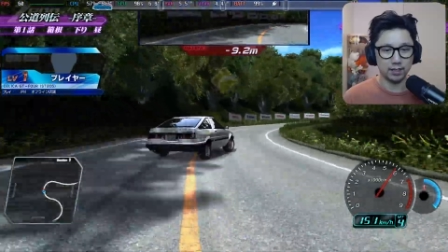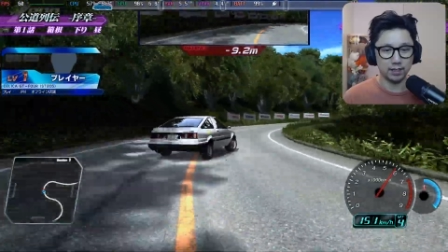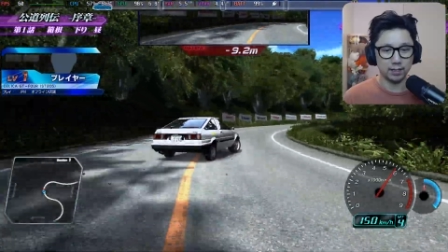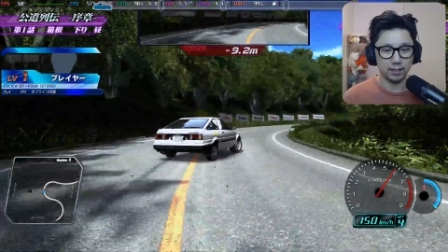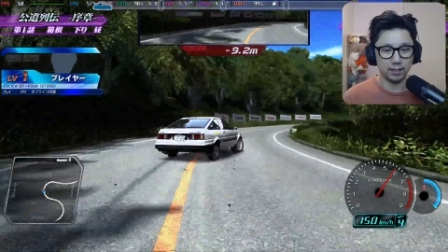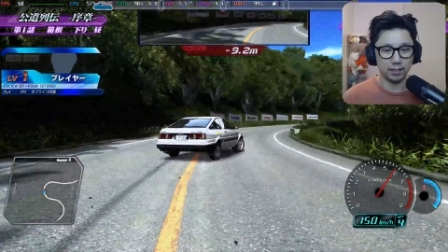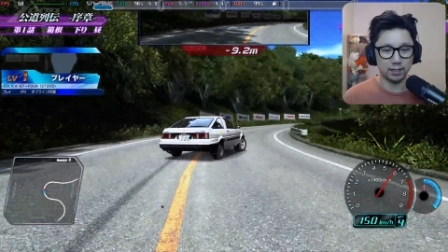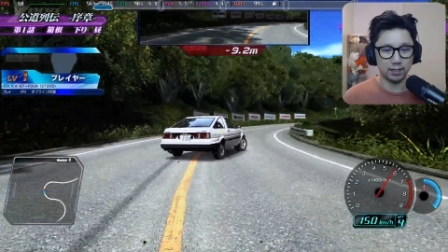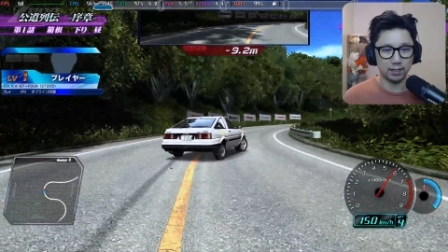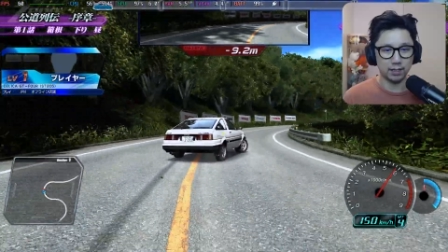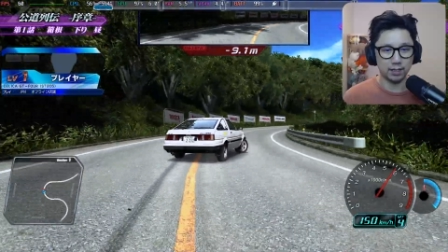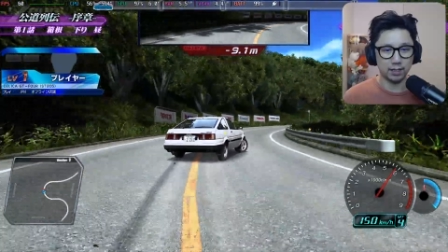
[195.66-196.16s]

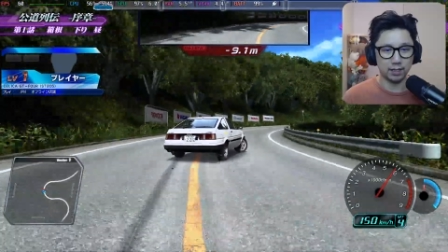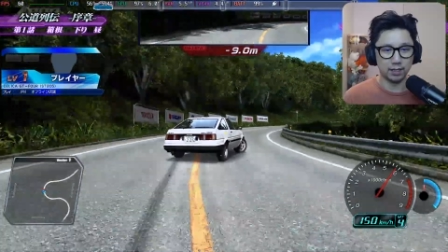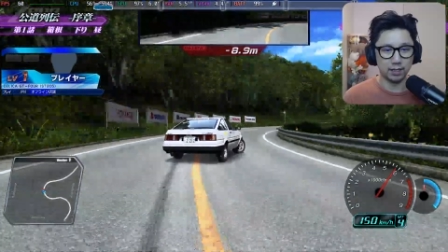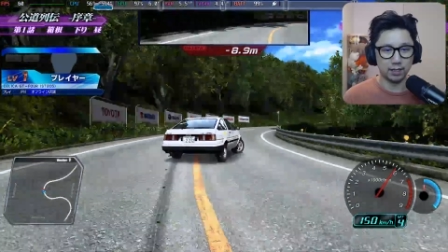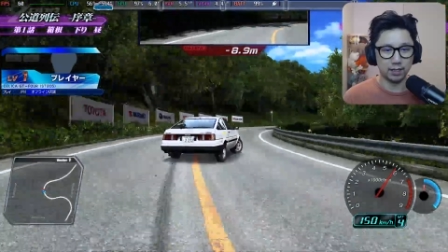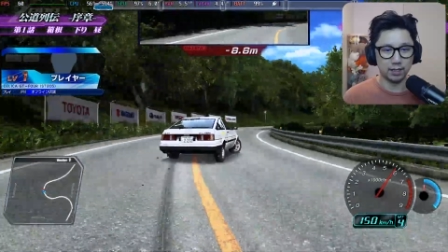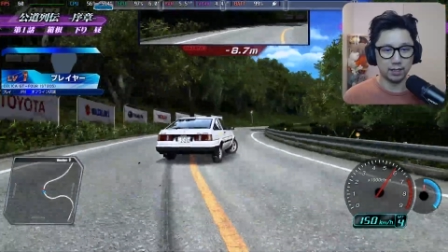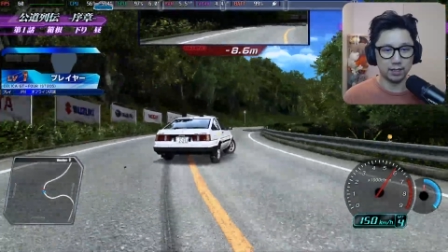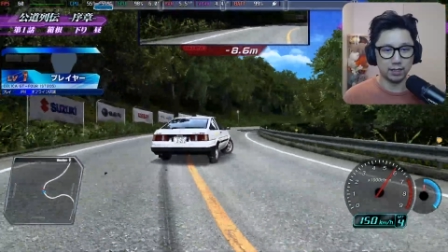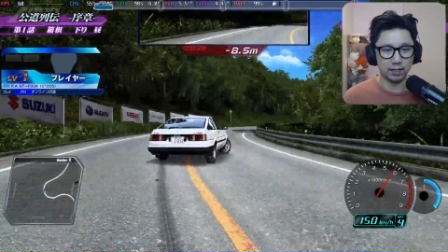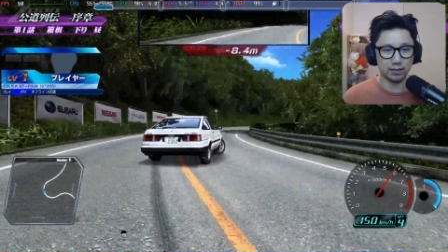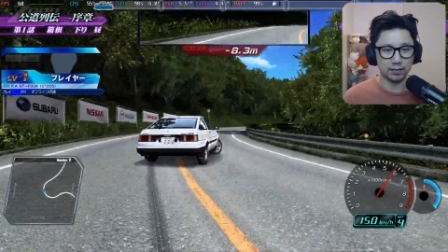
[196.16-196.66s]

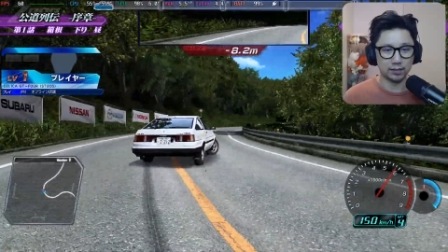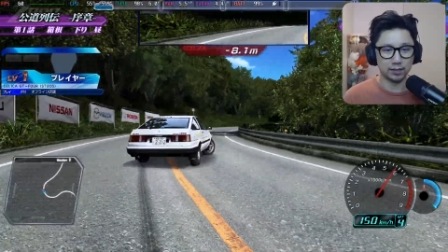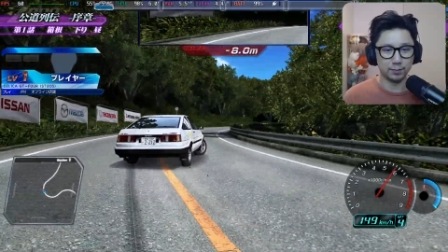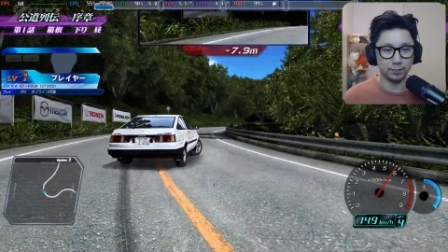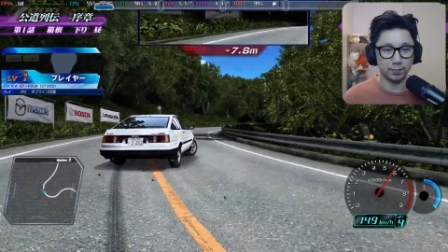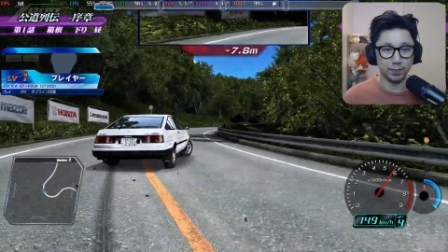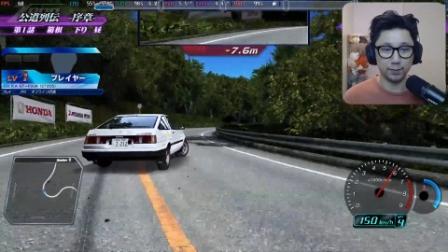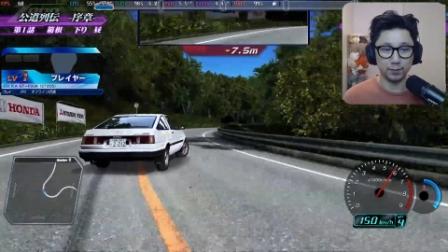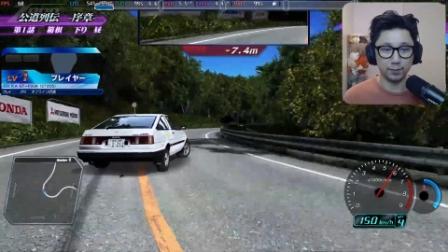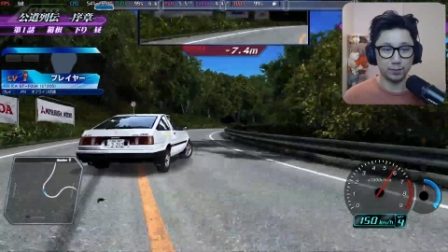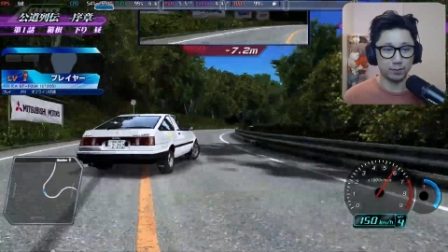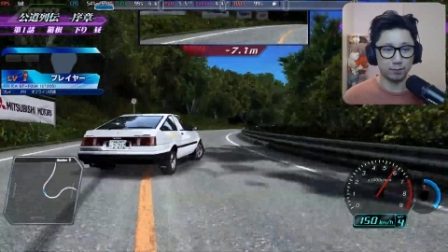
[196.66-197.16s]
Uh, some
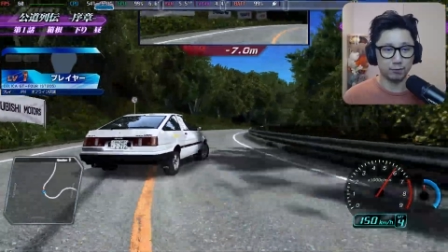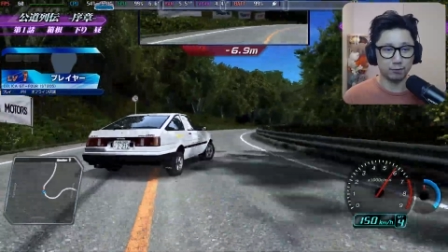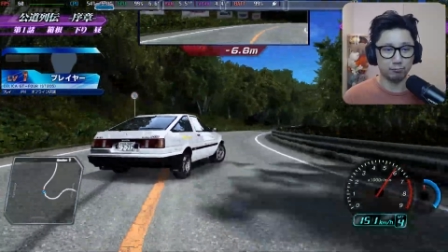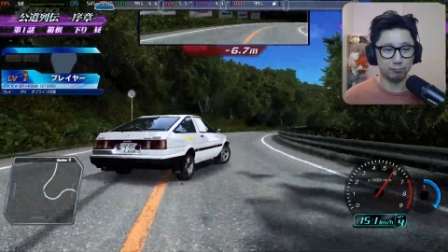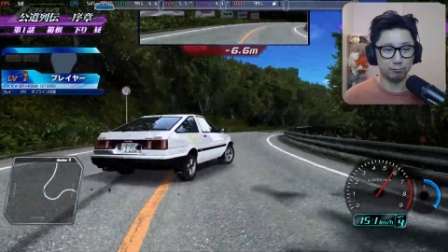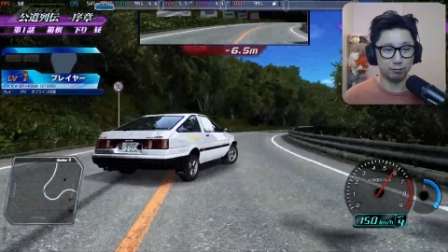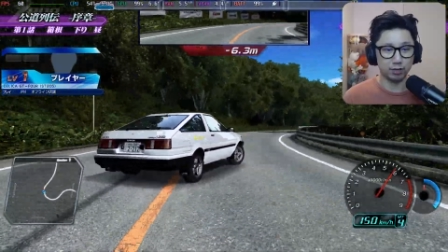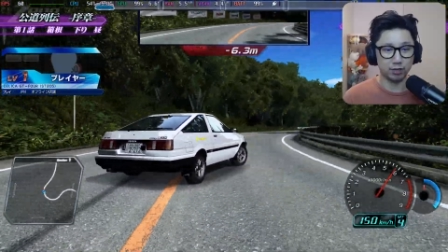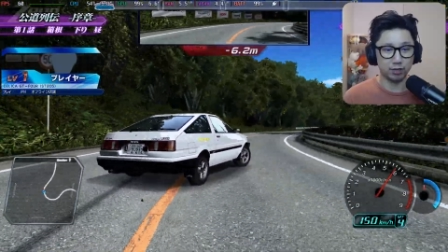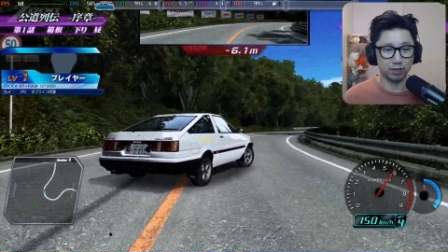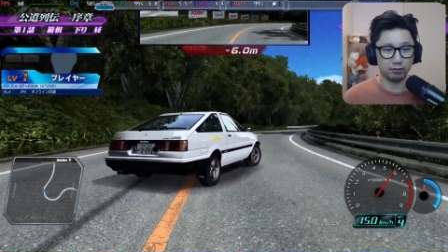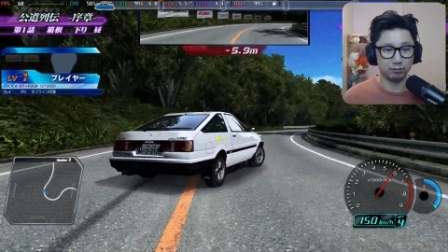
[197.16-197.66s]
people were
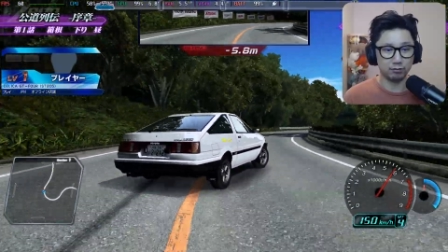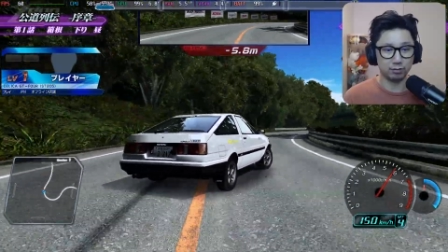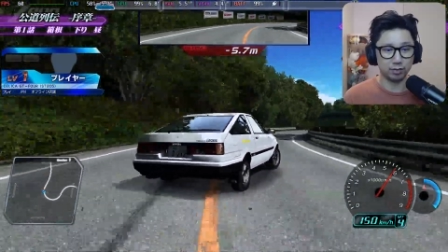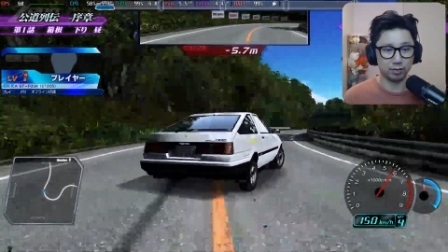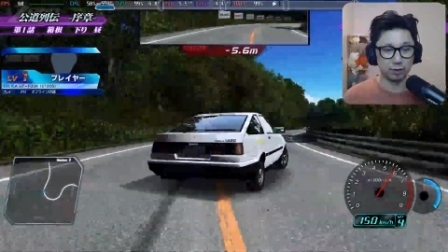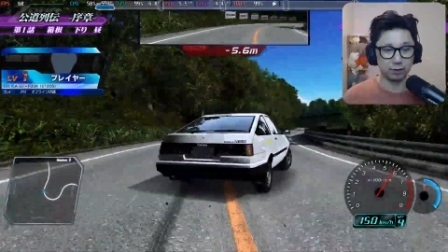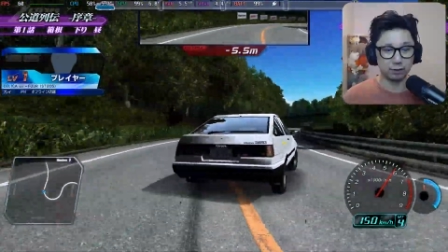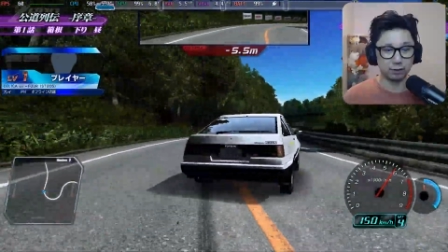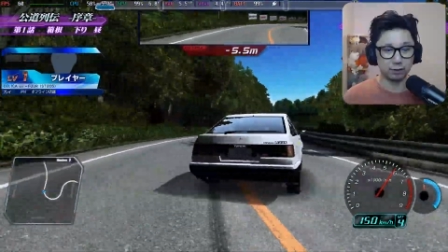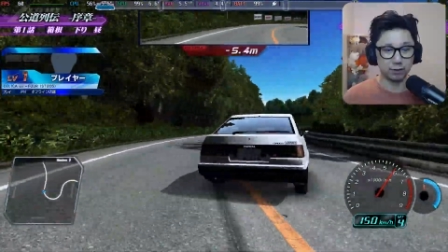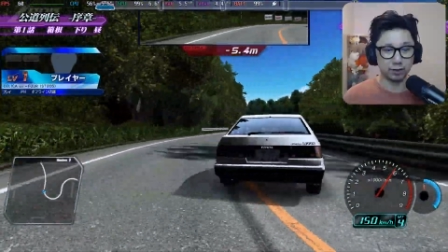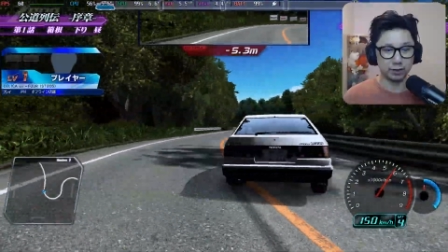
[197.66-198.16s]
really, really
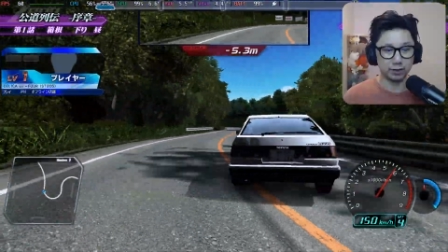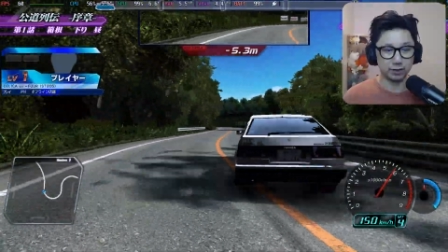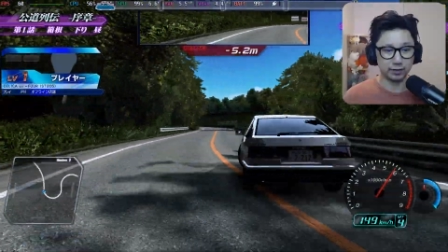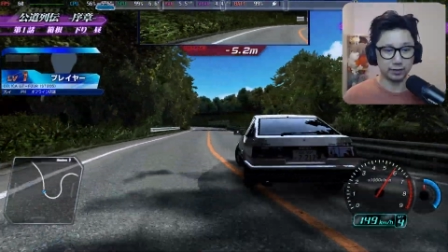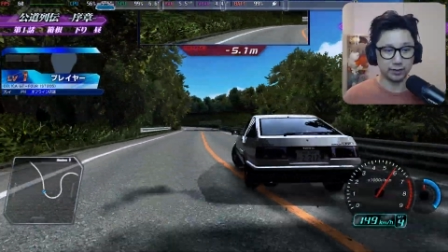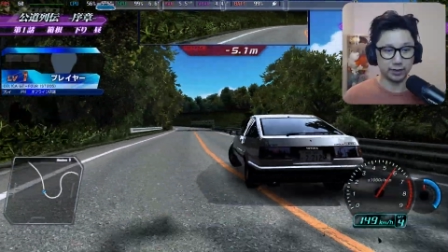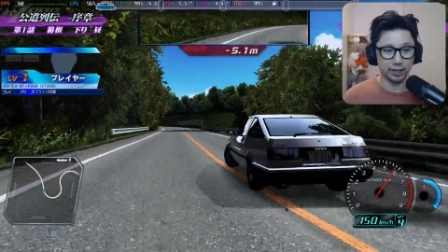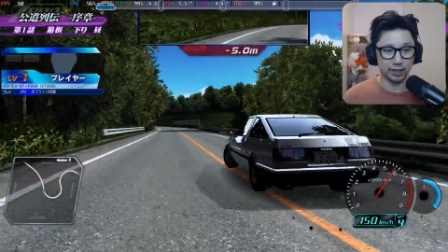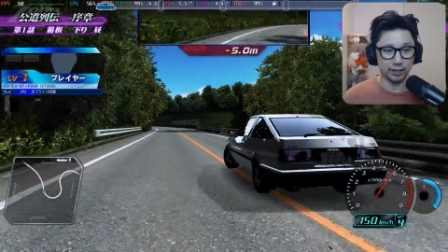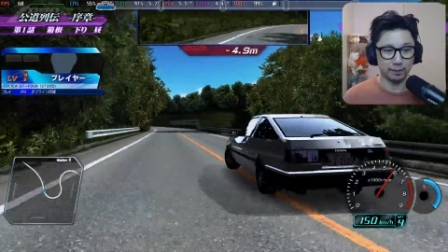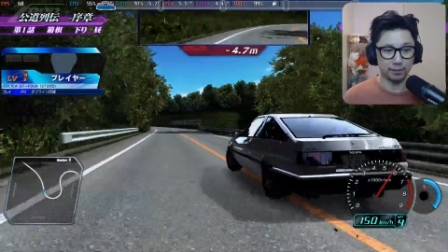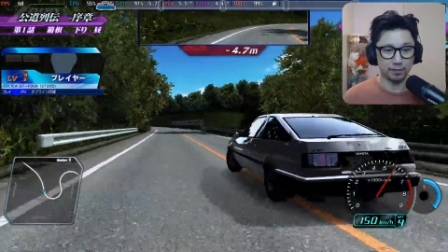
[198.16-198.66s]
good at this
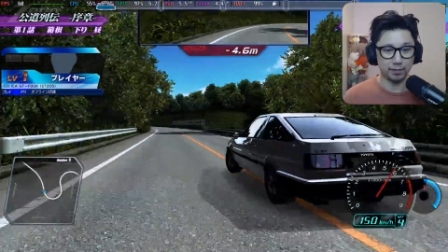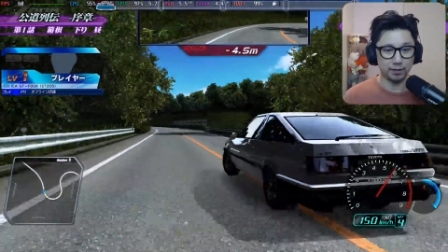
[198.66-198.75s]
game.